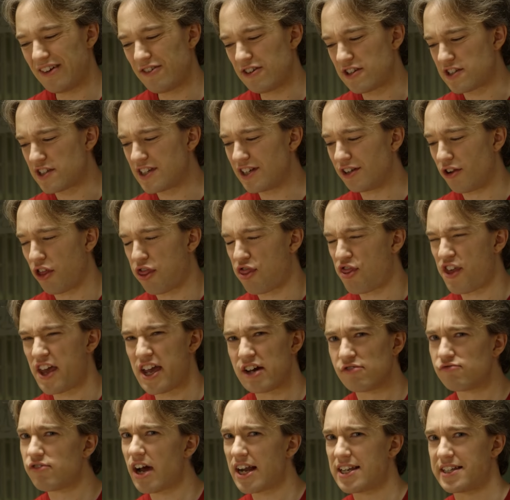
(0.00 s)
there are still
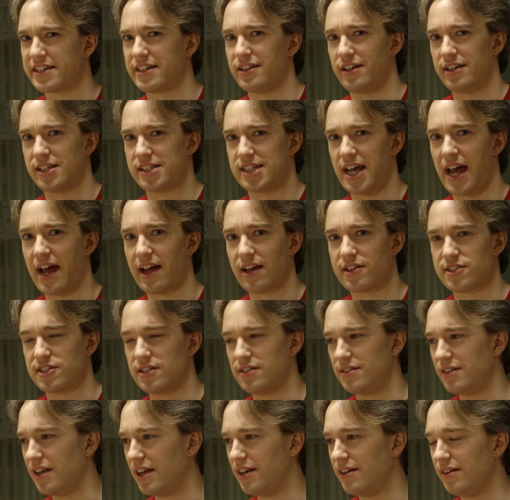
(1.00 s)
theoretical attacks
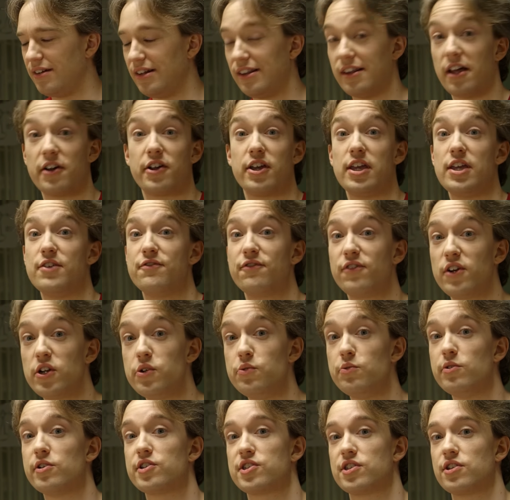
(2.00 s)
and, and lucky
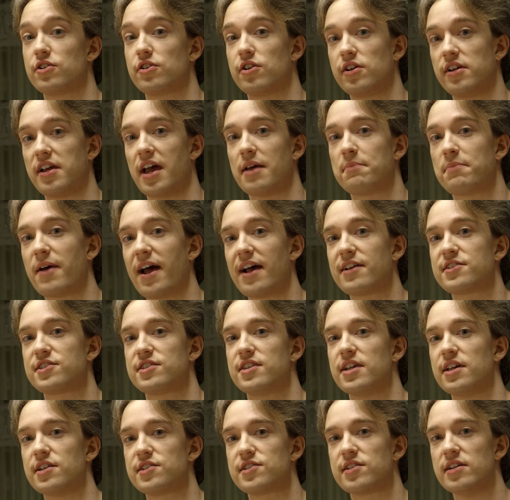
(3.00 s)
flukes that could get
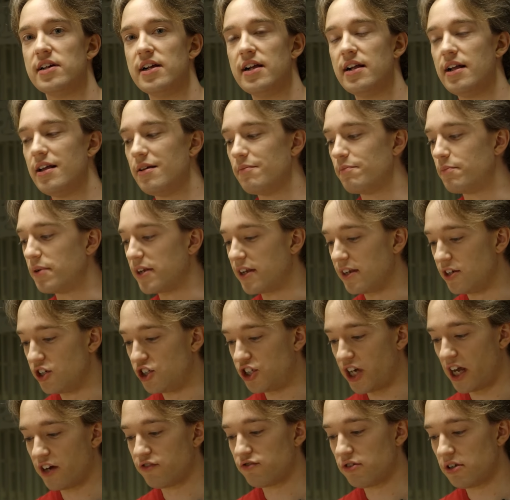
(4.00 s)
past this, but in
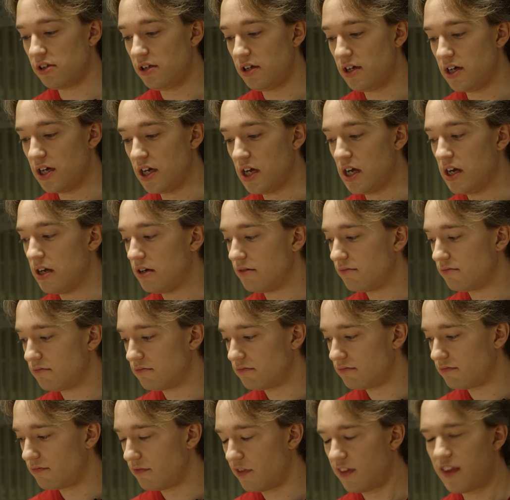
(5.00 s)
general,
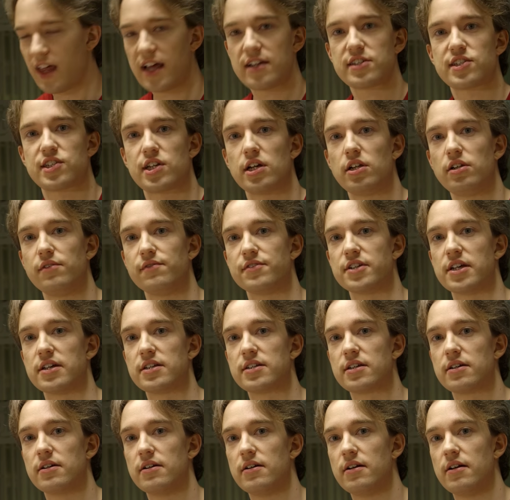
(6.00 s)
that solves
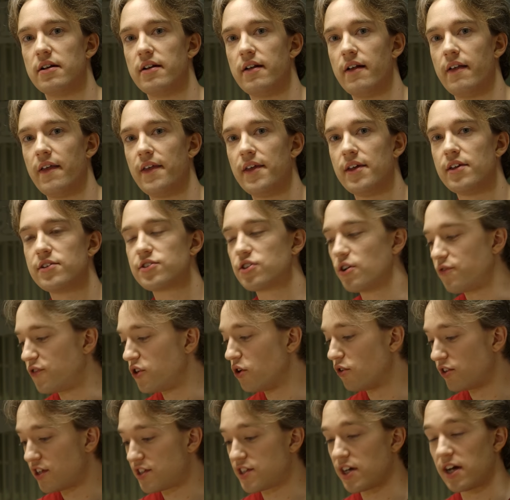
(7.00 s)
it. So if
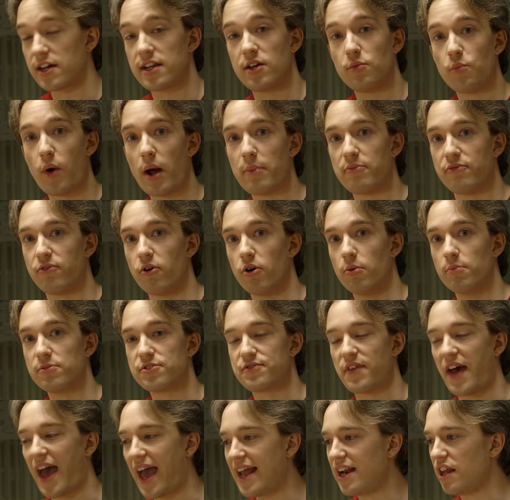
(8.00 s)
you're designing web
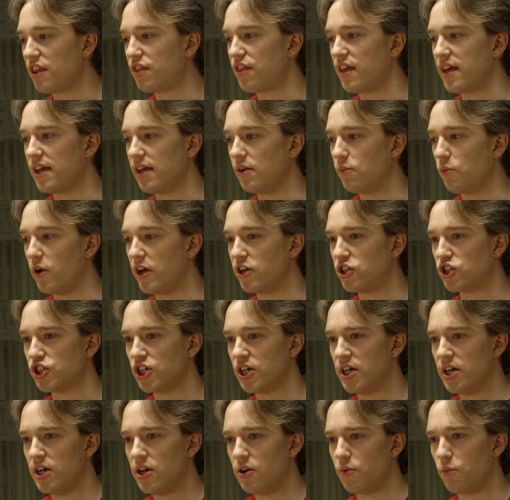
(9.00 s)
forms for anything
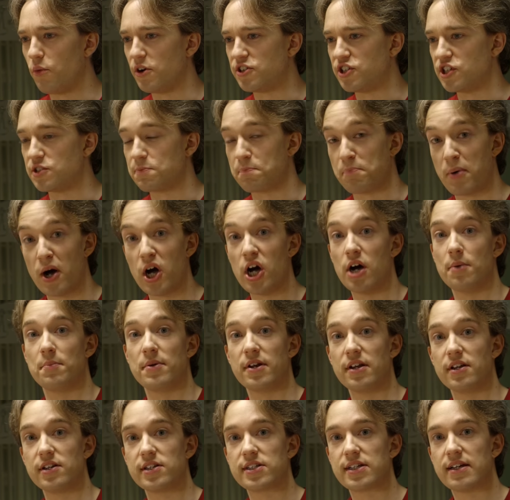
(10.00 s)
which, which is
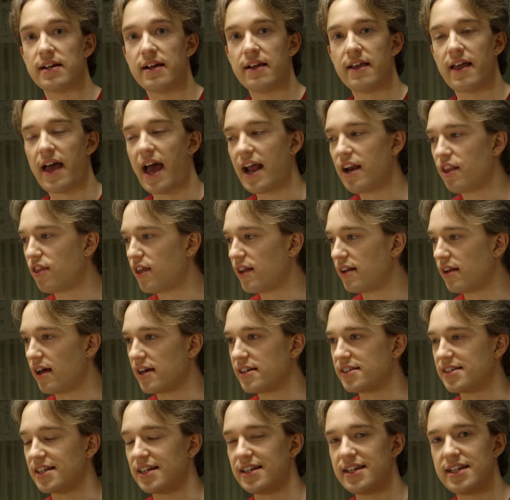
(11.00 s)
permanent, anything
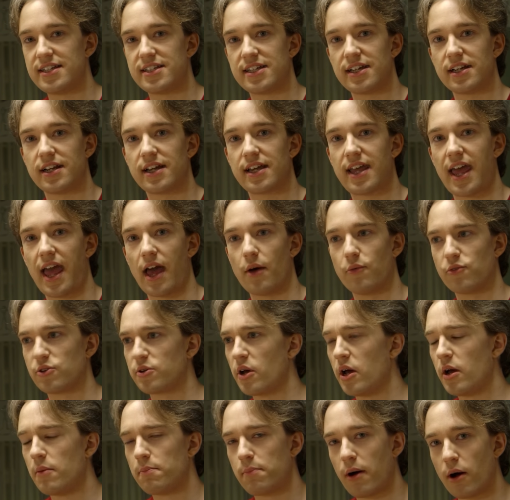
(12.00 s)
like deleting an account,
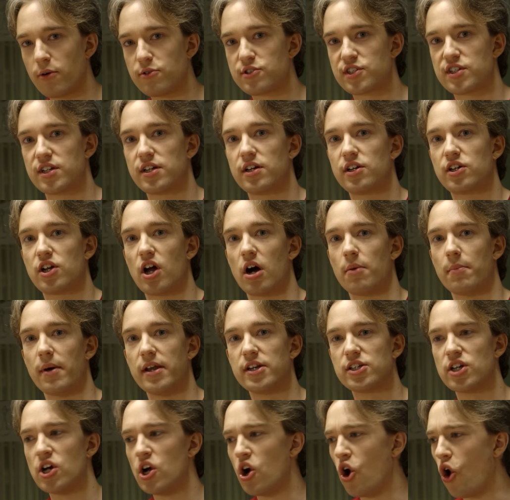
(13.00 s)
posting a
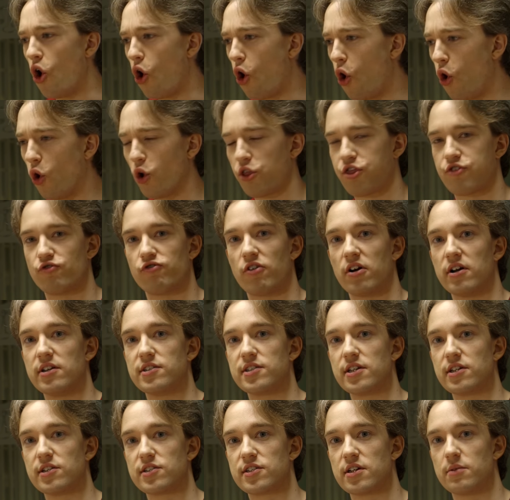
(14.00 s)
comment,
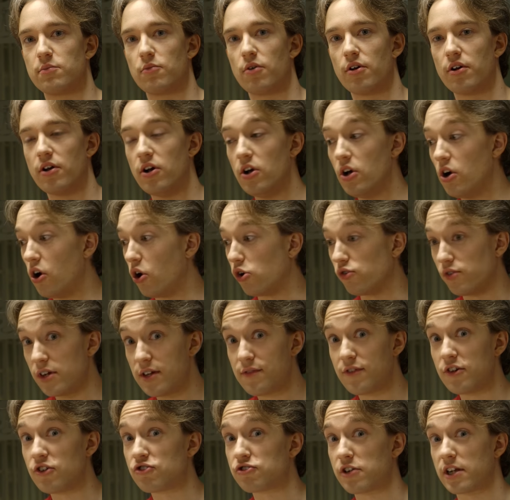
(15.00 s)
authorizing someone, or
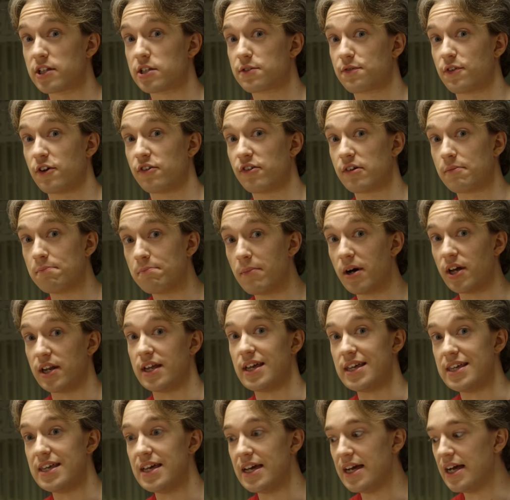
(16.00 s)
even transferring
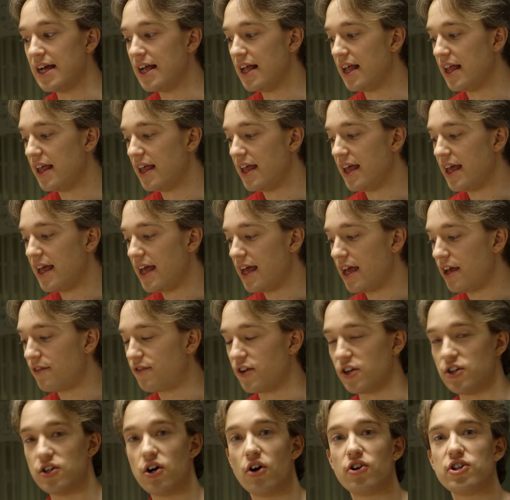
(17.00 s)
money,
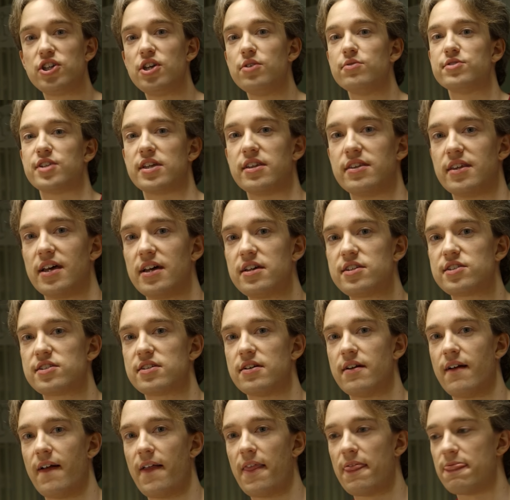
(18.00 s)
if you're not using
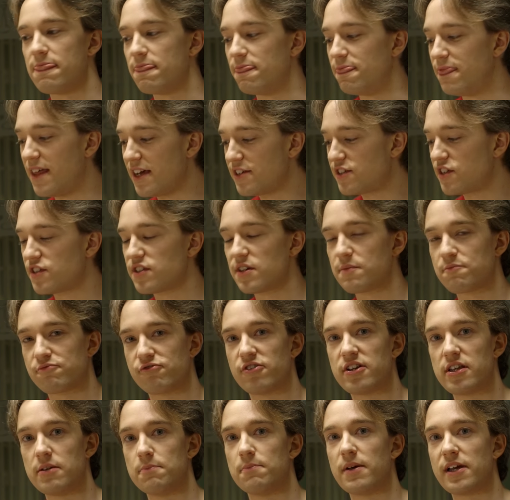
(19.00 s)
this, this is a
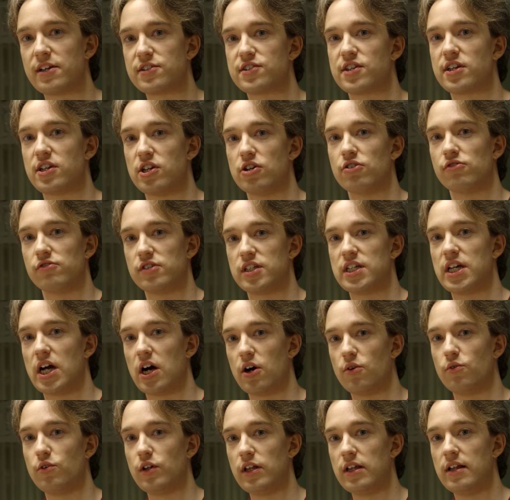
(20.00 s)
pretty big security
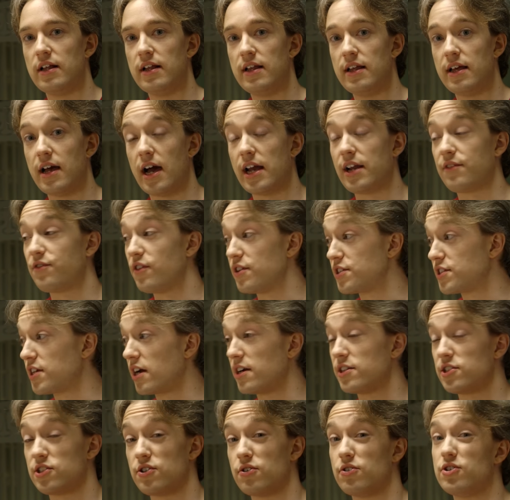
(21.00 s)
hole. And if the
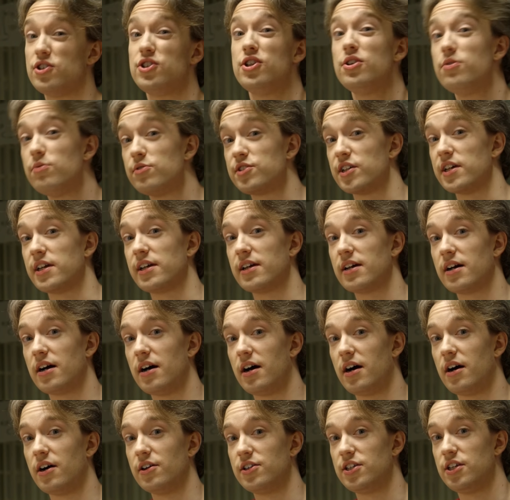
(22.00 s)
sites you're using
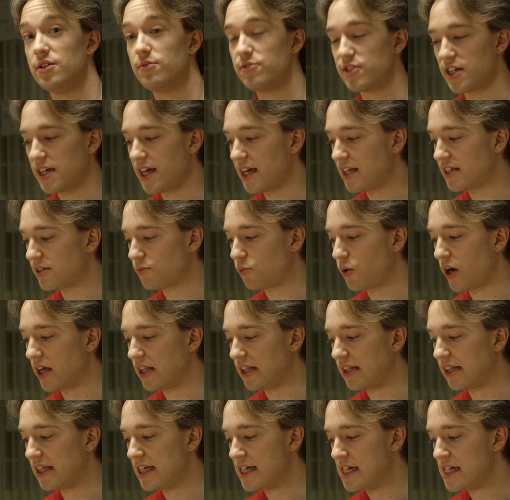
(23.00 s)
aren't using it,
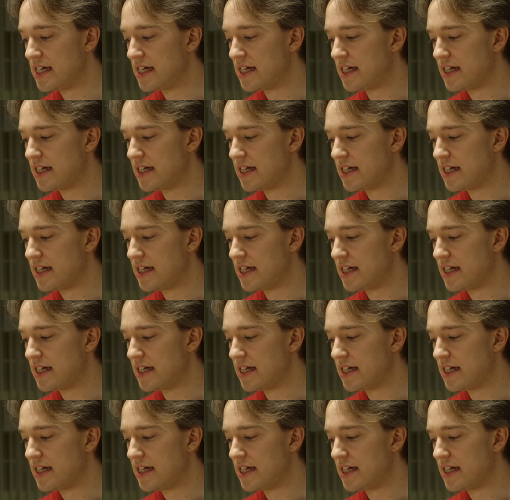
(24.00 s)
well,